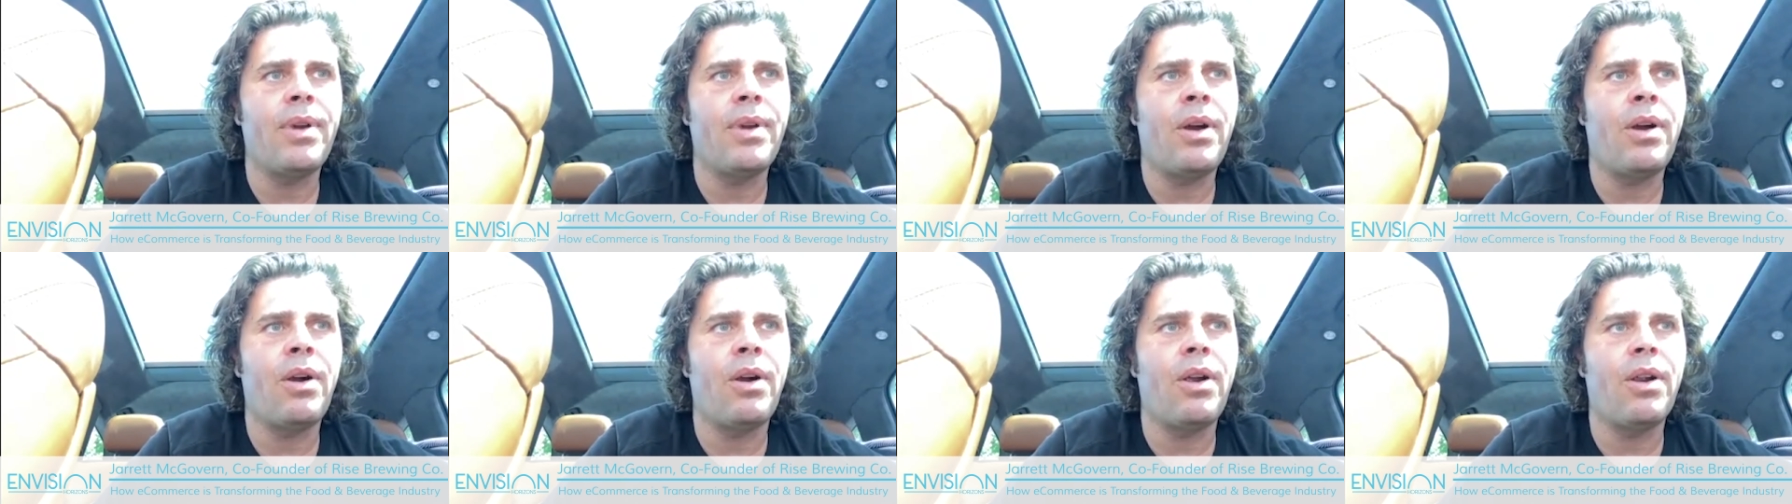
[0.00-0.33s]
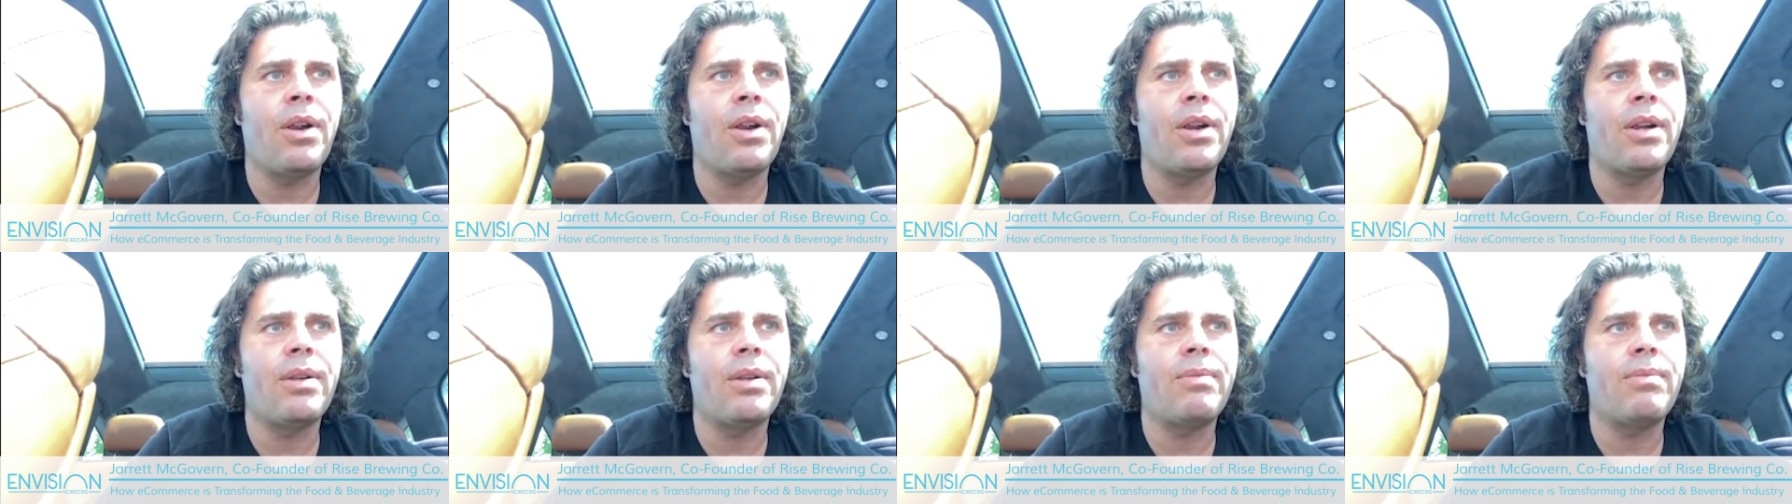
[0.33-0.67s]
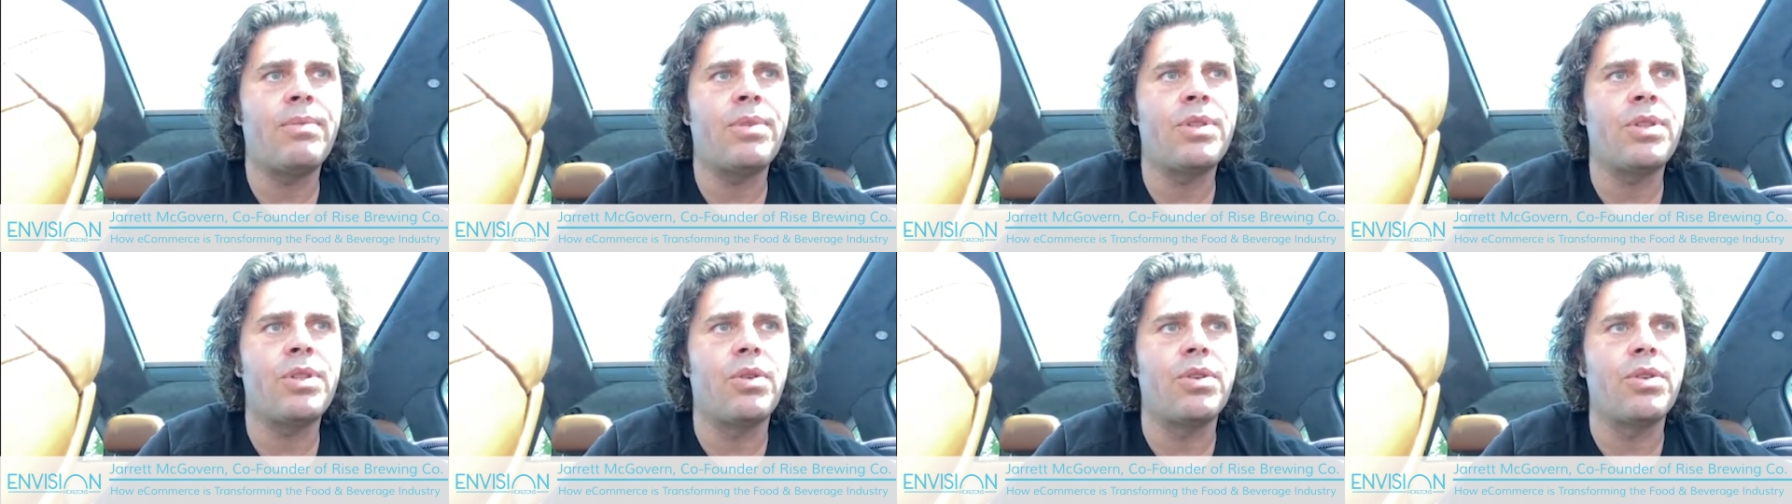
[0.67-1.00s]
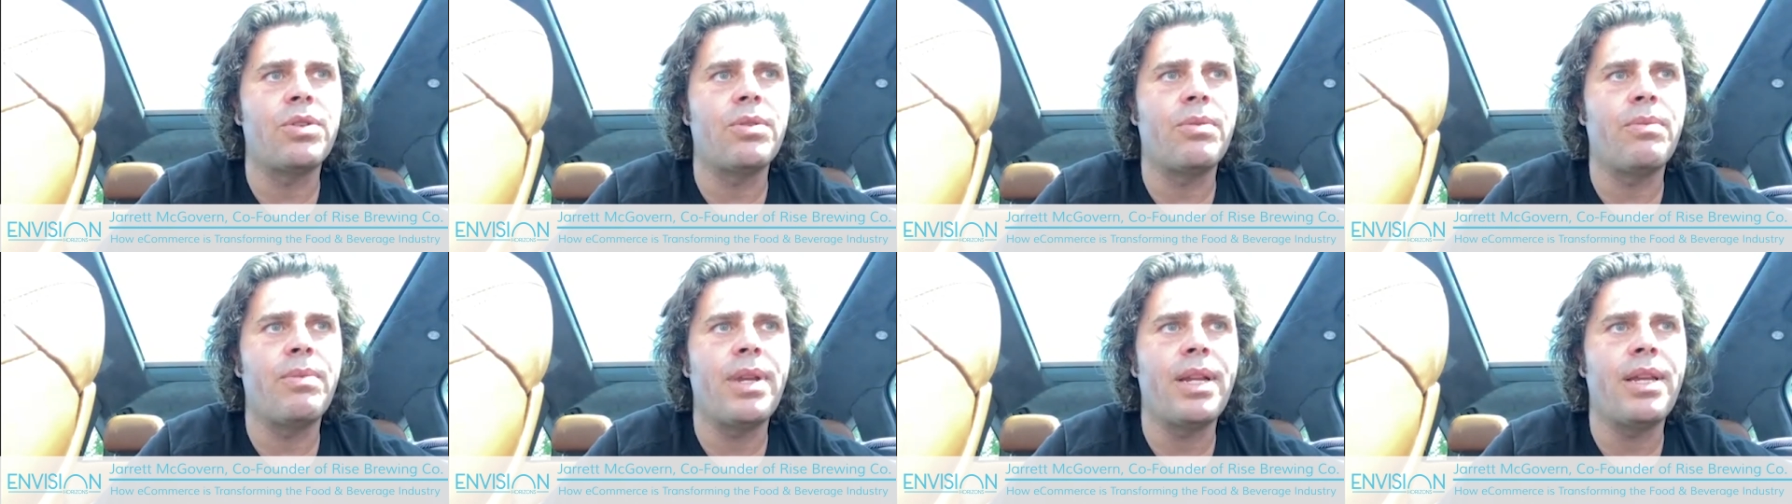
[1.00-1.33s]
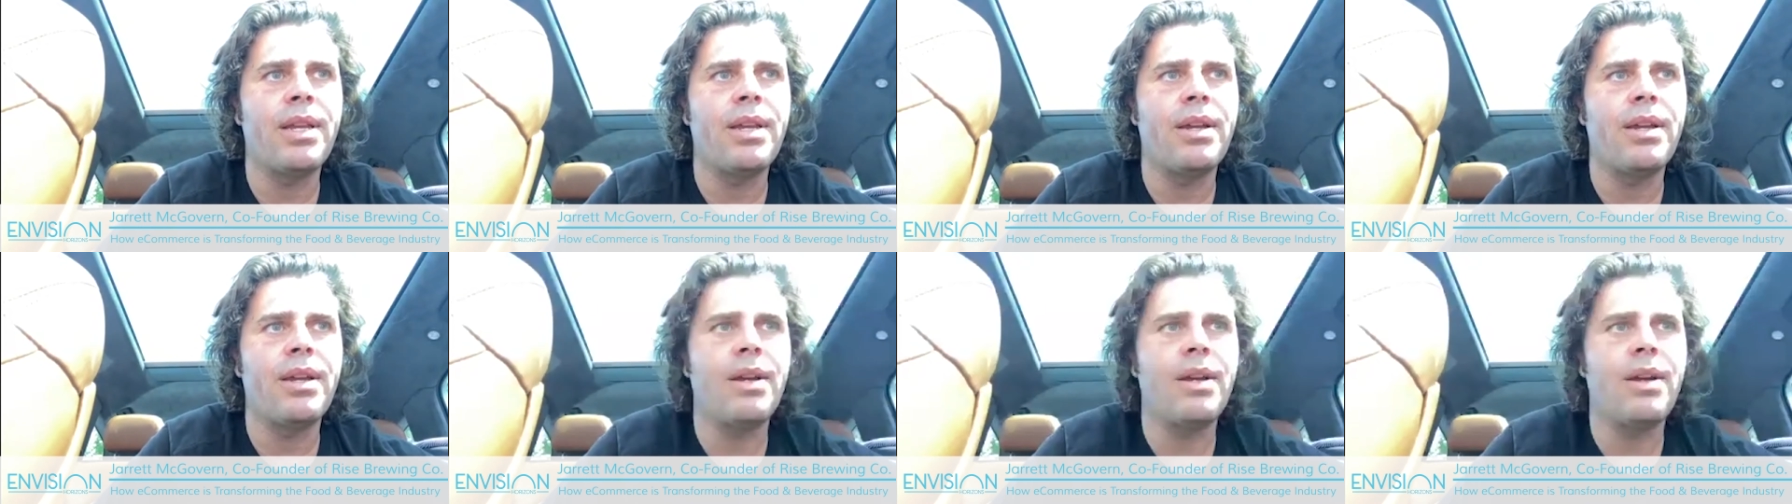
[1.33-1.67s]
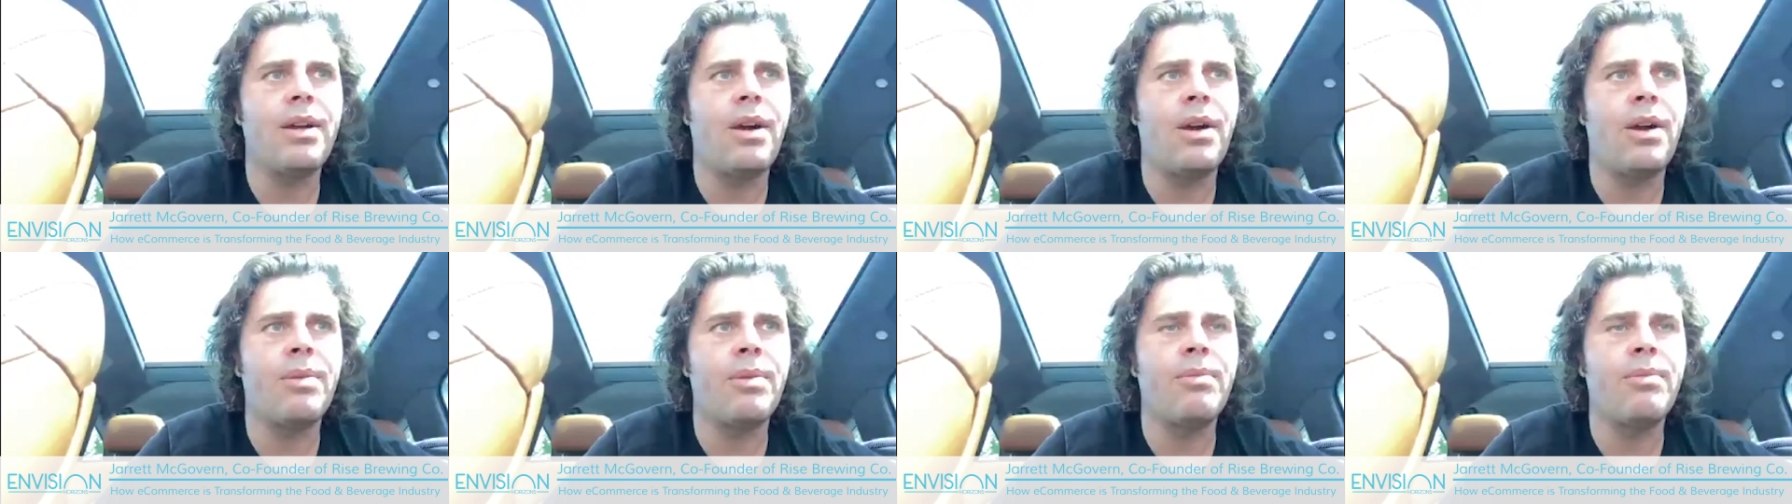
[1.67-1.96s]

Our social media, our